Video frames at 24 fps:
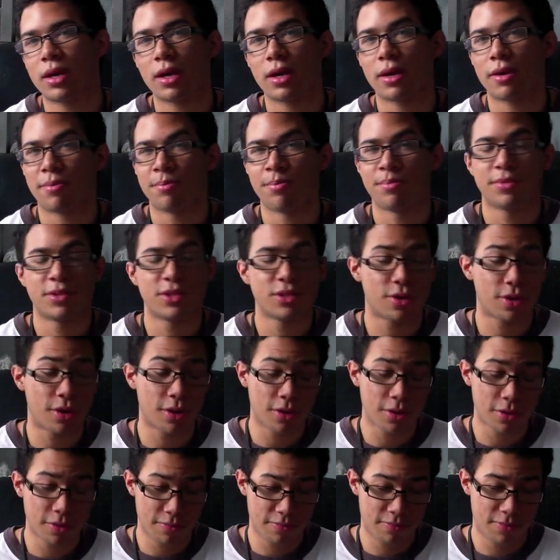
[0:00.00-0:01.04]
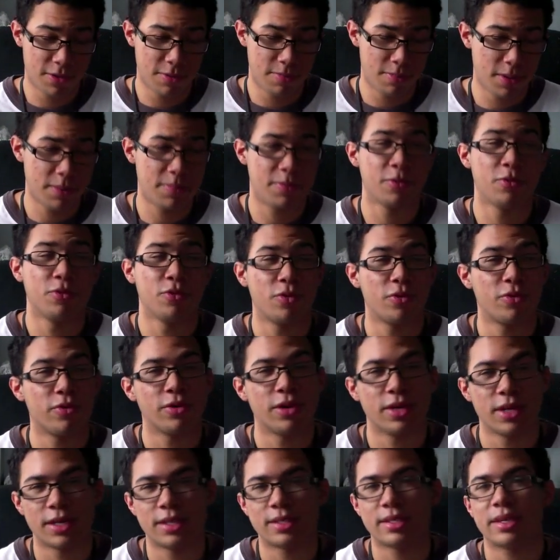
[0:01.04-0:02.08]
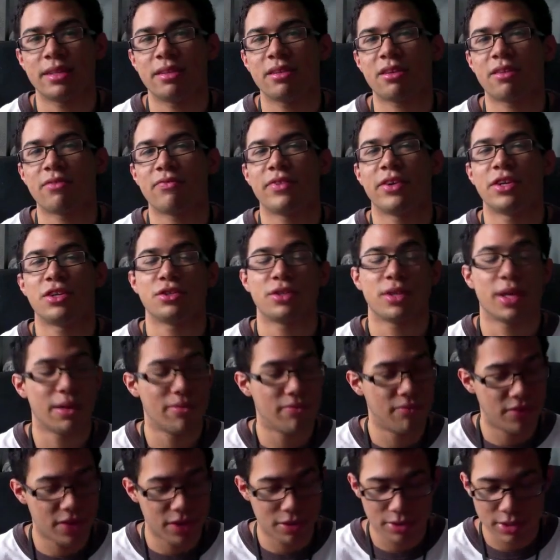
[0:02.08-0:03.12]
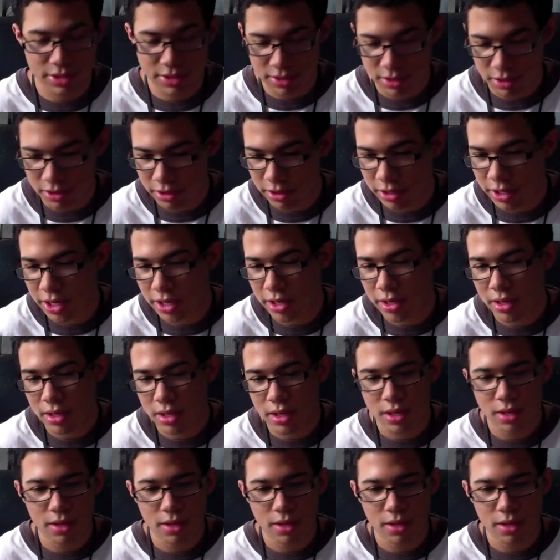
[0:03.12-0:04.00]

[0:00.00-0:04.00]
To all of the people who couldn't attend the convention, I'm very sorry,